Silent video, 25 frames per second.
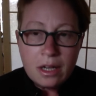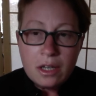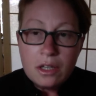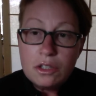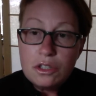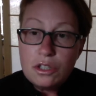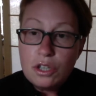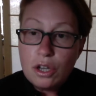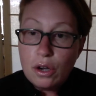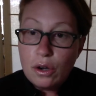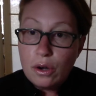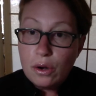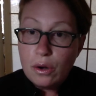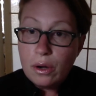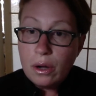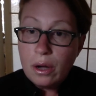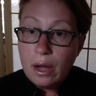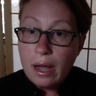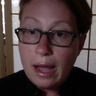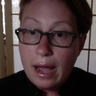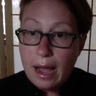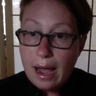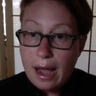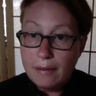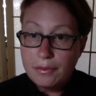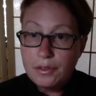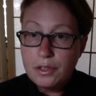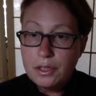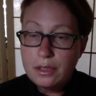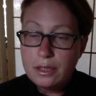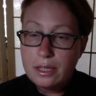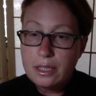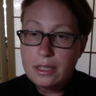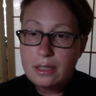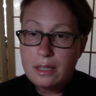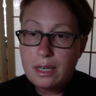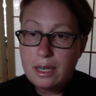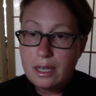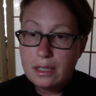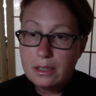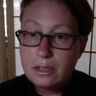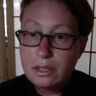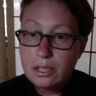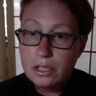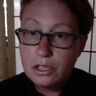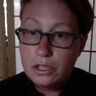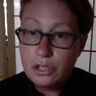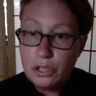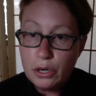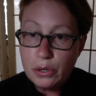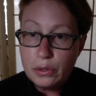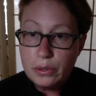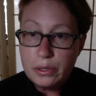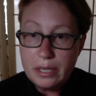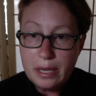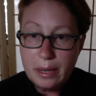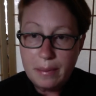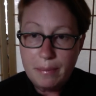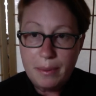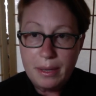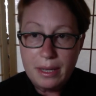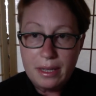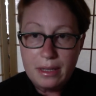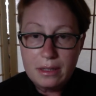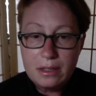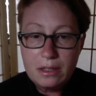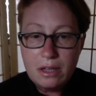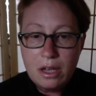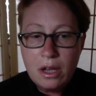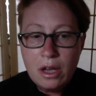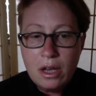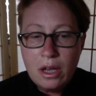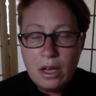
So after listening to Joe Tippins,